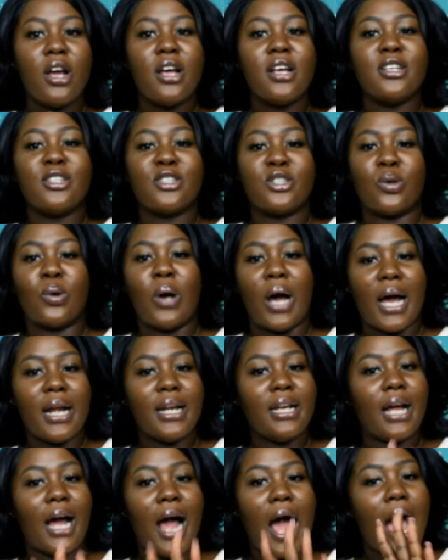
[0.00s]
So
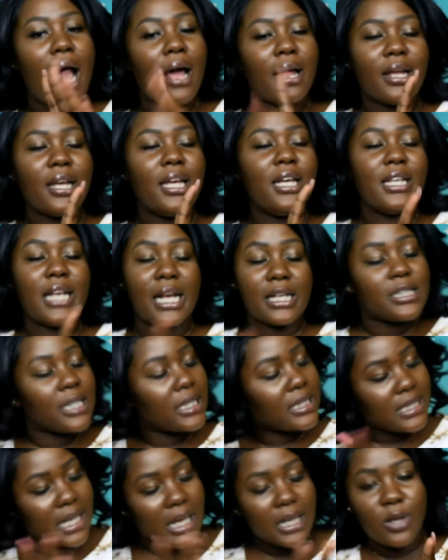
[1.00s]
that's
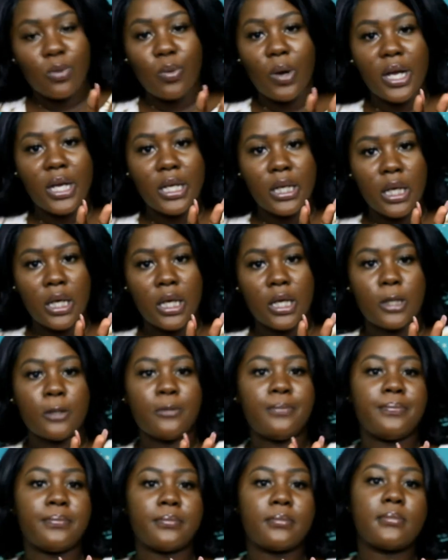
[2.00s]
exactly what he did.
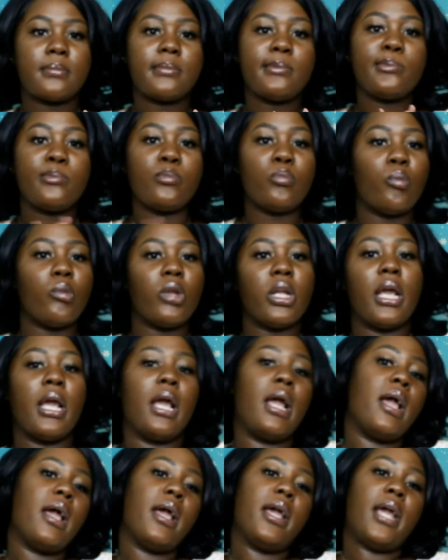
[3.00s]

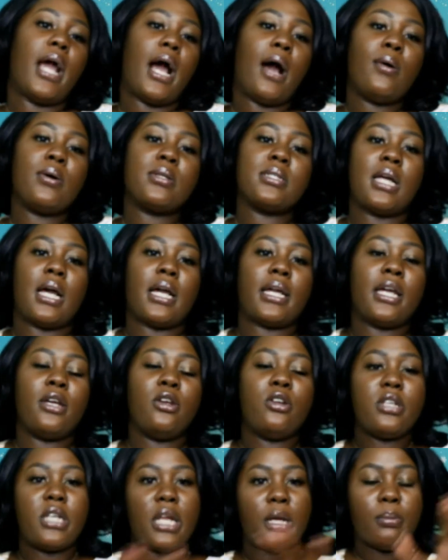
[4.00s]
I was like, can
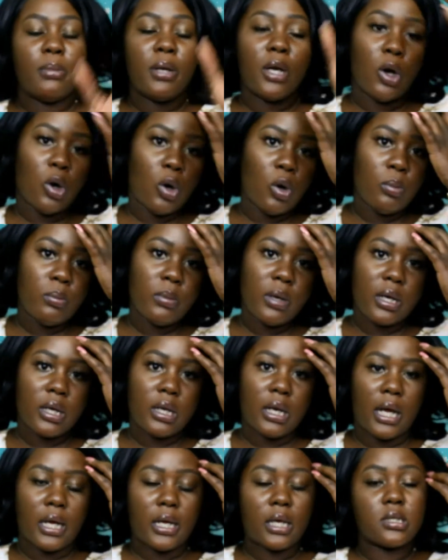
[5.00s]
you take me home?
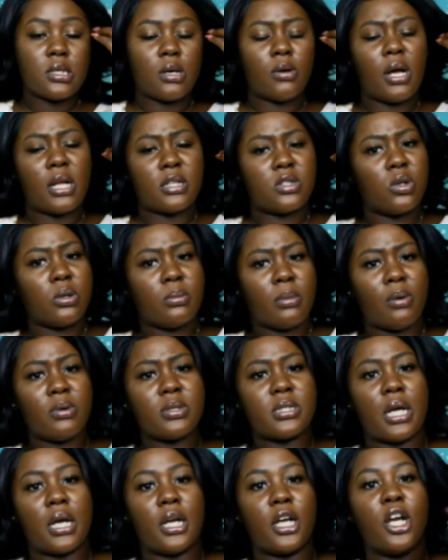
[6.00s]
Like, because I told him, I
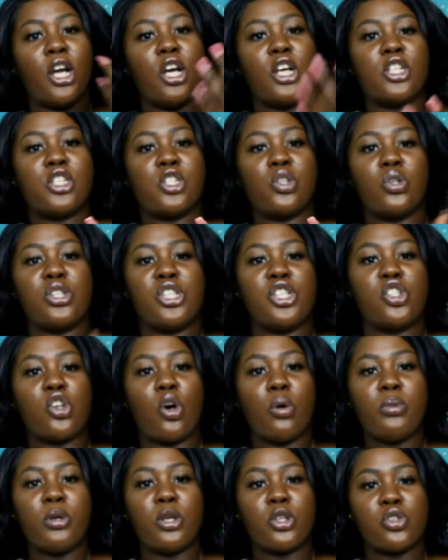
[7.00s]
was like, so she
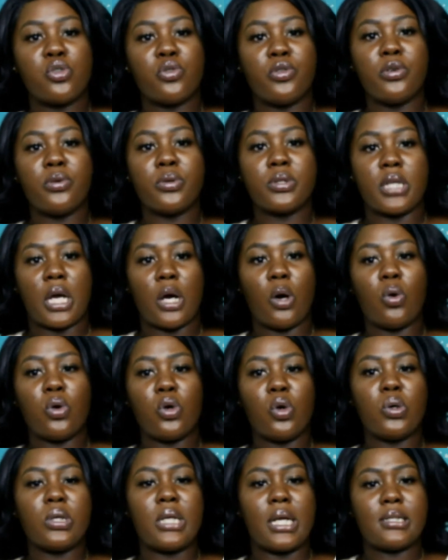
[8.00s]
told me the truth. He was like, oh
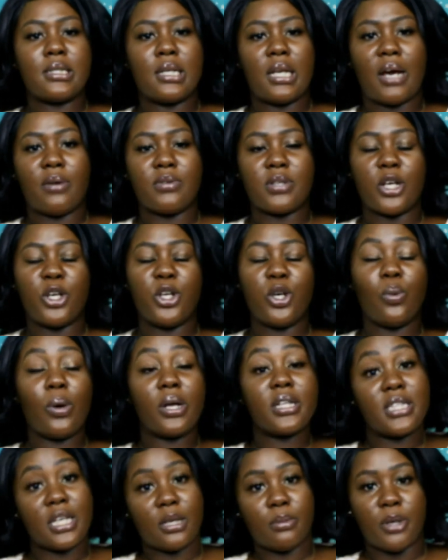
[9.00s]
no, that's a lie. I was like, you know
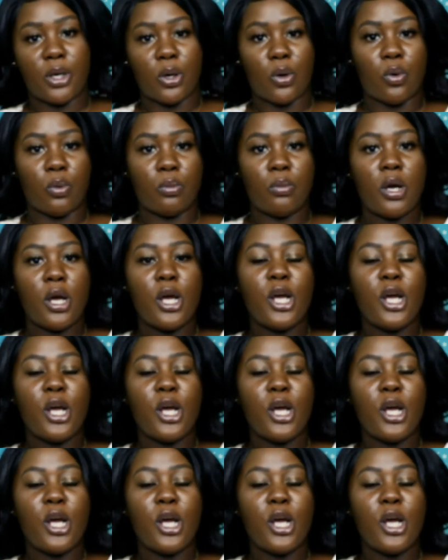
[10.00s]
what, take me home.